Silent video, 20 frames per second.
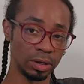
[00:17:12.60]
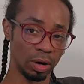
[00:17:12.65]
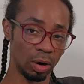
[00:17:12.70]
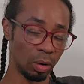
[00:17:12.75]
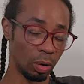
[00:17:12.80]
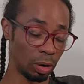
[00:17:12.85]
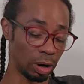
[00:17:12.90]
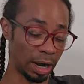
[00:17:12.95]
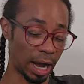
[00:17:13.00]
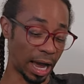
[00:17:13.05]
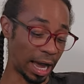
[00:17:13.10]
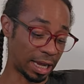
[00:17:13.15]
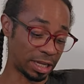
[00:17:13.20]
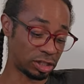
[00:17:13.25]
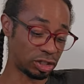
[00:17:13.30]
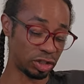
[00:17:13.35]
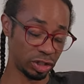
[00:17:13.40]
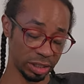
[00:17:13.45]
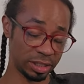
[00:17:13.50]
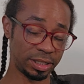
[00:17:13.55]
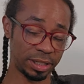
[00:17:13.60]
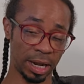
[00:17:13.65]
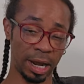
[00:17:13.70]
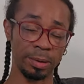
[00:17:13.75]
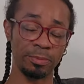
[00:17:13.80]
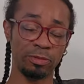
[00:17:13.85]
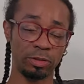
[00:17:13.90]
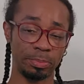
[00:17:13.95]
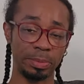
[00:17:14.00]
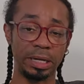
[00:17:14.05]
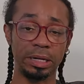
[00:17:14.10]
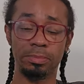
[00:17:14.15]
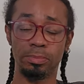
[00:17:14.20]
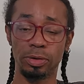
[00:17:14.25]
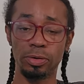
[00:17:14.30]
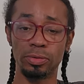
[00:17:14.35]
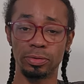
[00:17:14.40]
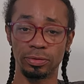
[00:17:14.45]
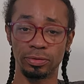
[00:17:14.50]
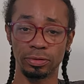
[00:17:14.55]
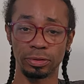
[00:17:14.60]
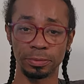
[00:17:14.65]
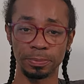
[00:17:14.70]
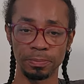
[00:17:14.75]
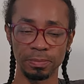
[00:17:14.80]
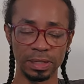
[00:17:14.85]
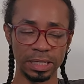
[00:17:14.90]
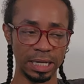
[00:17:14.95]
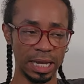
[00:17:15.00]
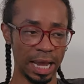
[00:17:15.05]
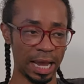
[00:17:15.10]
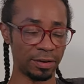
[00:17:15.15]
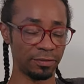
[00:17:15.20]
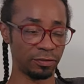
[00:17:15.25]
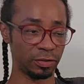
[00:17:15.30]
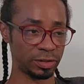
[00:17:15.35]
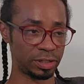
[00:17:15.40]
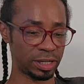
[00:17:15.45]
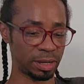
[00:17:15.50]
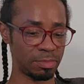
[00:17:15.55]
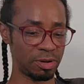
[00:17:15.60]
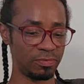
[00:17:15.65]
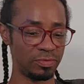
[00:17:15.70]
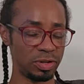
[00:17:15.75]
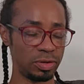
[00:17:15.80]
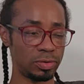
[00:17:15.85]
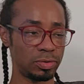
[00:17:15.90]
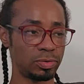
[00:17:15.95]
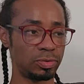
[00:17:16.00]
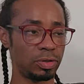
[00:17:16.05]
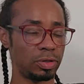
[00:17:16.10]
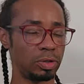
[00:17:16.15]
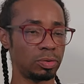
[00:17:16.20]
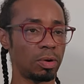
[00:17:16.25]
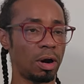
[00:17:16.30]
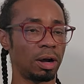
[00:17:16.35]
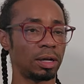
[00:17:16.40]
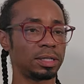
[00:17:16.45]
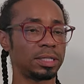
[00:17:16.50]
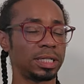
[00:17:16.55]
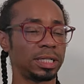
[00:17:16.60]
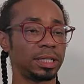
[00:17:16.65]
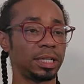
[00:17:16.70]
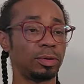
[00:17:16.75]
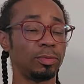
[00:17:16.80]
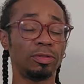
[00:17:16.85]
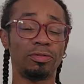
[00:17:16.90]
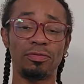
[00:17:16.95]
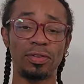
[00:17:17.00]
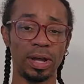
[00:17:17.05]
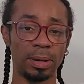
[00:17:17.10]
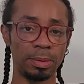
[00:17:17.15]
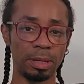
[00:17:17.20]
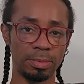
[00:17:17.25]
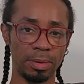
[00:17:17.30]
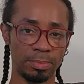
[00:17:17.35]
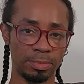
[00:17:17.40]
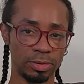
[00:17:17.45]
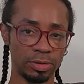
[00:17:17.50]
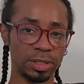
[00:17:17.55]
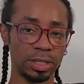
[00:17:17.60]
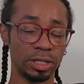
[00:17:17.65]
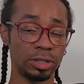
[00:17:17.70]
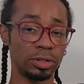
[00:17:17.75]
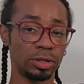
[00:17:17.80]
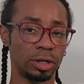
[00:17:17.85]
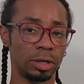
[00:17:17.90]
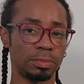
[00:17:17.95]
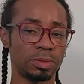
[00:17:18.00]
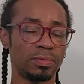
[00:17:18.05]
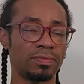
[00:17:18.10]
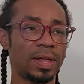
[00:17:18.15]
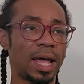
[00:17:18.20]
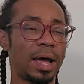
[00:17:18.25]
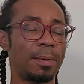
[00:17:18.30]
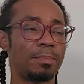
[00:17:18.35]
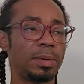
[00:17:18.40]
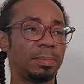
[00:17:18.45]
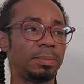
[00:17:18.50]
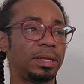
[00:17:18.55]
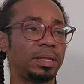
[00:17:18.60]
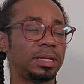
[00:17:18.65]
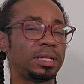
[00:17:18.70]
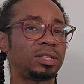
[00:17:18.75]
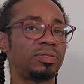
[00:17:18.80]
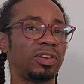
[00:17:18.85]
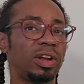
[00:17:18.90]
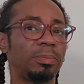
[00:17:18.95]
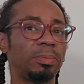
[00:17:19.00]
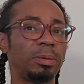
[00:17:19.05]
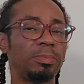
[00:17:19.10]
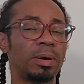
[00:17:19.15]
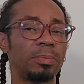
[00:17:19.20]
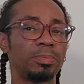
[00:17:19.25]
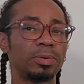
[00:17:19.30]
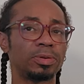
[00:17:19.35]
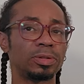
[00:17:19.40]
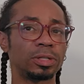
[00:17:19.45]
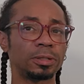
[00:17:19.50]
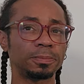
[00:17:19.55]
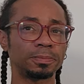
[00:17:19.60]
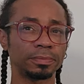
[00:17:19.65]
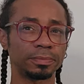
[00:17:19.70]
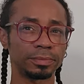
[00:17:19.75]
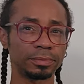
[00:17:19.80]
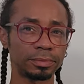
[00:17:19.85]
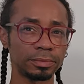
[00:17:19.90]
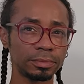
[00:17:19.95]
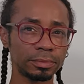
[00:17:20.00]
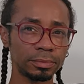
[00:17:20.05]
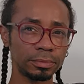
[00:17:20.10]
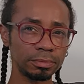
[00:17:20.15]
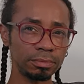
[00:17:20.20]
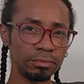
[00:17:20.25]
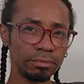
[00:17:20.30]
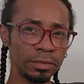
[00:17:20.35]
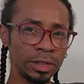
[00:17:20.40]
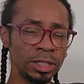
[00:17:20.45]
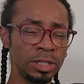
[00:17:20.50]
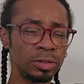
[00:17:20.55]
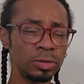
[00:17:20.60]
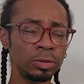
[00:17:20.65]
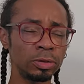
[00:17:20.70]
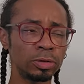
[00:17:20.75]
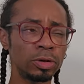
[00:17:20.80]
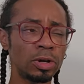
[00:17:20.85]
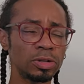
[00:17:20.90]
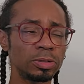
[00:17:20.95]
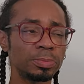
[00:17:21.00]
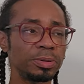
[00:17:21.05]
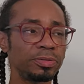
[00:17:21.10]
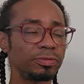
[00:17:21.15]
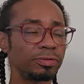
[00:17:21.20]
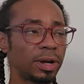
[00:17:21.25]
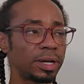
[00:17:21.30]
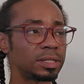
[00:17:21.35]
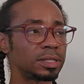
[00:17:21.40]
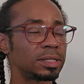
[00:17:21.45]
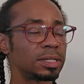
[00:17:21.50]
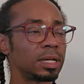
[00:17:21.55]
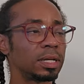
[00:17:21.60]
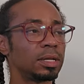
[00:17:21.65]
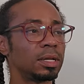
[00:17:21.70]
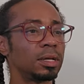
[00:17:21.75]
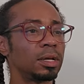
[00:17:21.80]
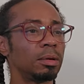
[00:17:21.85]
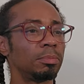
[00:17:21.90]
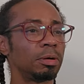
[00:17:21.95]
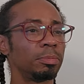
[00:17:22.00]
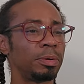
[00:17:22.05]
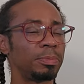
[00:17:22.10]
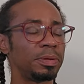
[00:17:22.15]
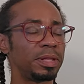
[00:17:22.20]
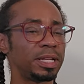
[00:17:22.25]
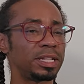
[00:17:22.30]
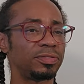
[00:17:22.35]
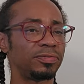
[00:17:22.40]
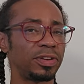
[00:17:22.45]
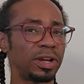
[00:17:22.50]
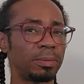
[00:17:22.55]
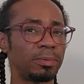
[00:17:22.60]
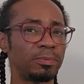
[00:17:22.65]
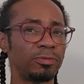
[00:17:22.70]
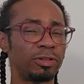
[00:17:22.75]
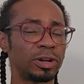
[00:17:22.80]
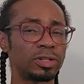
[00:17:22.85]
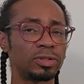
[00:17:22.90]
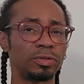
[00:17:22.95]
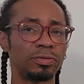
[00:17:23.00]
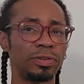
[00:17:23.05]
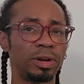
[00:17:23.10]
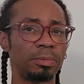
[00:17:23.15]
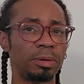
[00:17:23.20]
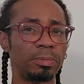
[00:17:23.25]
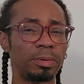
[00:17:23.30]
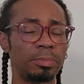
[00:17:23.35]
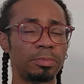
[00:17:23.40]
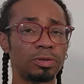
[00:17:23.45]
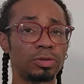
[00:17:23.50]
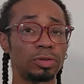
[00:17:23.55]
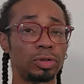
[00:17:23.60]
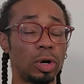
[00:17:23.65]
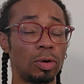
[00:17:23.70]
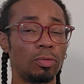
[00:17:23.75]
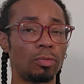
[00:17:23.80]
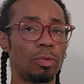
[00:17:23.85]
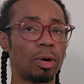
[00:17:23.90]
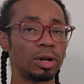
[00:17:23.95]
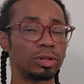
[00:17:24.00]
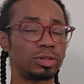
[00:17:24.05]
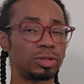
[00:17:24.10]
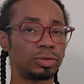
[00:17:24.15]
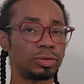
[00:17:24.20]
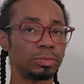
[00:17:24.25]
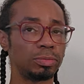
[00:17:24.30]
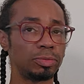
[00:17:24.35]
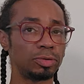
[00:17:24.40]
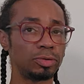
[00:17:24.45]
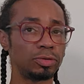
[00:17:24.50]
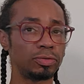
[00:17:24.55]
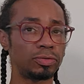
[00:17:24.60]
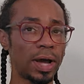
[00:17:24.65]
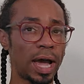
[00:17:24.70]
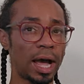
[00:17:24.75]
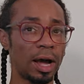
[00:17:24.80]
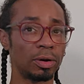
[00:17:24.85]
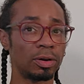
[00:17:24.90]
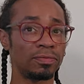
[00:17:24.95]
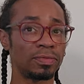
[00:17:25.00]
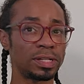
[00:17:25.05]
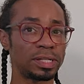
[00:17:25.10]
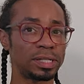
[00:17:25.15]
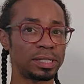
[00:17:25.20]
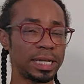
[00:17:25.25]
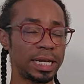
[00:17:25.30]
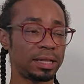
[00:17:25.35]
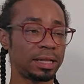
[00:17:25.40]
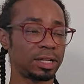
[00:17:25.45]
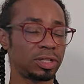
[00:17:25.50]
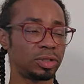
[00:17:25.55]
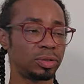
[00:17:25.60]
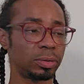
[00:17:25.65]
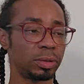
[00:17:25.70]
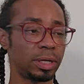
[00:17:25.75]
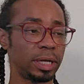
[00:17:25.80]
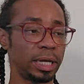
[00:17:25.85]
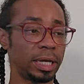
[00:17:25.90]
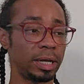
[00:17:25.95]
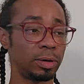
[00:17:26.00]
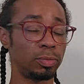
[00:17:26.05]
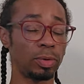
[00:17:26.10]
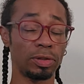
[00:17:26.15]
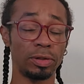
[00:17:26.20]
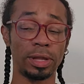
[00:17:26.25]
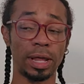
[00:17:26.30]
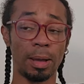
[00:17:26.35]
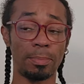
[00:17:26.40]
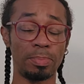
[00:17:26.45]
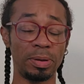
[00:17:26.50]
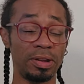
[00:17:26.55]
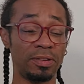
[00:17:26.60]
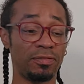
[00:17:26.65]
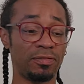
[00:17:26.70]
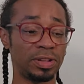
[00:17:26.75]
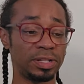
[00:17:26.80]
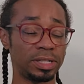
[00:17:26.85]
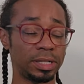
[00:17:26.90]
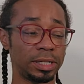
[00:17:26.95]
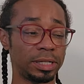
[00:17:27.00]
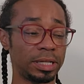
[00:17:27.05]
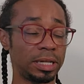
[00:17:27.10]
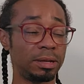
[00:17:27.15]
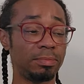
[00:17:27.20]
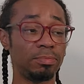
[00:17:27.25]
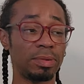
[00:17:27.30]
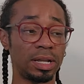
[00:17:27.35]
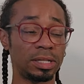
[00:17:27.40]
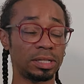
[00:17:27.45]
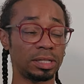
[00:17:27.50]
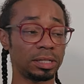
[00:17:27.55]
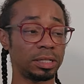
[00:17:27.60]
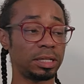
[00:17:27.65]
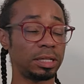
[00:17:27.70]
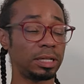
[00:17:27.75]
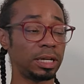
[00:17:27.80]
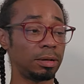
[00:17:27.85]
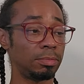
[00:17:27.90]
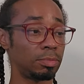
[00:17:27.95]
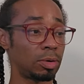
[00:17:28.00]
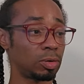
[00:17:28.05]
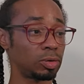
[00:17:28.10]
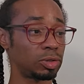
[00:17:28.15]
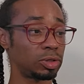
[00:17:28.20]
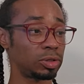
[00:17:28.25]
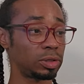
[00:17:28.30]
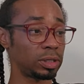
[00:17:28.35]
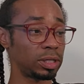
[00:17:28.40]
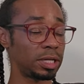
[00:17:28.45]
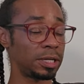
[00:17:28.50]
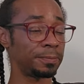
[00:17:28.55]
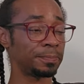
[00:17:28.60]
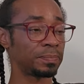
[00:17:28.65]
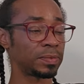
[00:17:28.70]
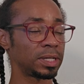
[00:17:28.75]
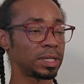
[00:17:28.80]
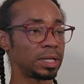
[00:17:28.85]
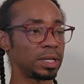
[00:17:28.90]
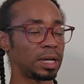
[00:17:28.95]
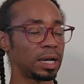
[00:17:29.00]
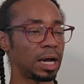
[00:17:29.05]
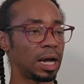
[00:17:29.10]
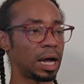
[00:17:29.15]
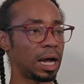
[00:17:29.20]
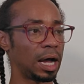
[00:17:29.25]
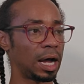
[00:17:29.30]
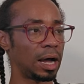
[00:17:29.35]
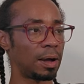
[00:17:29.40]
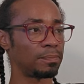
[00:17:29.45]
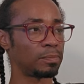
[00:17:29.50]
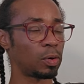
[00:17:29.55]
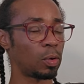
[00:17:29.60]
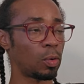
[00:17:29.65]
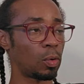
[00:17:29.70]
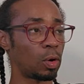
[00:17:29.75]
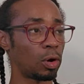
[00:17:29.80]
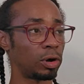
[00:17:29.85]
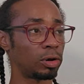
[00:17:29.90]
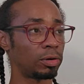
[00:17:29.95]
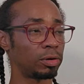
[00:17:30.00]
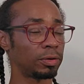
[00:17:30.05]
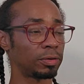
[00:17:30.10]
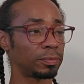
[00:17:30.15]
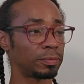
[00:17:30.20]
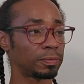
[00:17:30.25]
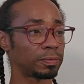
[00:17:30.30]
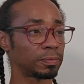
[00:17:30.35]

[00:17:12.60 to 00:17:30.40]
Or it's just time for me to move. And for some of you, you are dealing with family members in terms of that. Maybe these family members, these could also be friends, but maybe these fam friends or family members don't want you to move out of the state that you're in, whether that be physically, mentally, emotionally, um, or